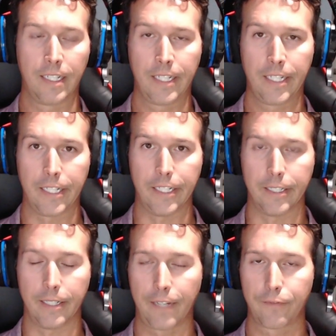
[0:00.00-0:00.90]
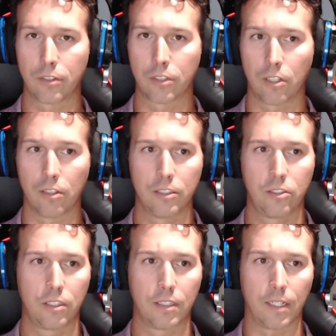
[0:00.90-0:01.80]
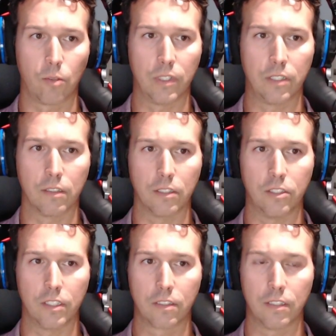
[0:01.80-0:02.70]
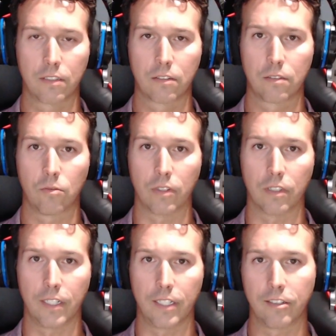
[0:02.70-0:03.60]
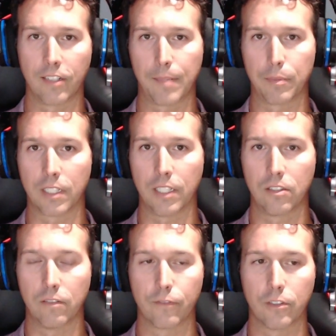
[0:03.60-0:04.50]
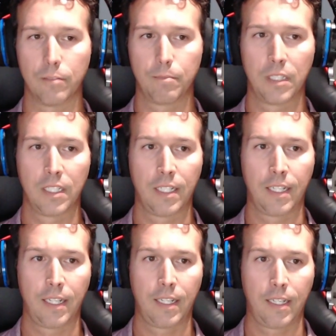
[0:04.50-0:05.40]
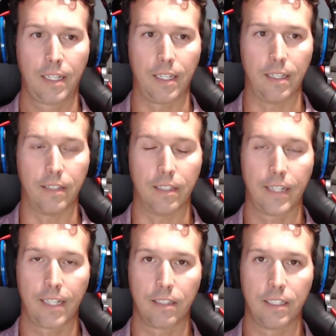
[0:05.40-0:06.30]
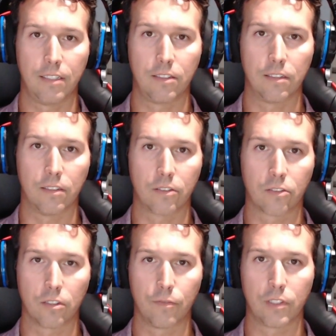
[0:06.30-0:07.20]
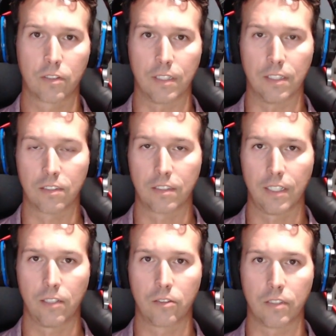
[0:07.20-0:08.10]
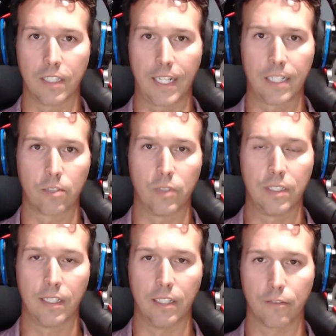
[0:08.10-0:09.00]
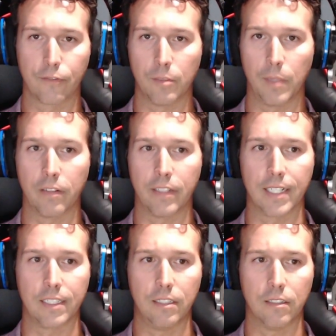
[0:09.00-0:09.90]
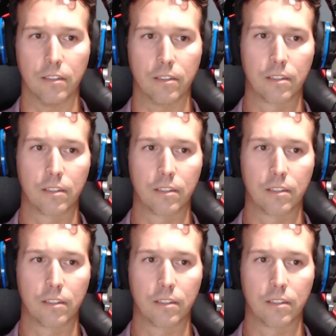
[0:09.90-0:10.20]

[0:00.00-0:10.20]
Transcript: After college, I went into logistics with an aerial application firm, and then that led into service and sales and ag retail for about 9 years.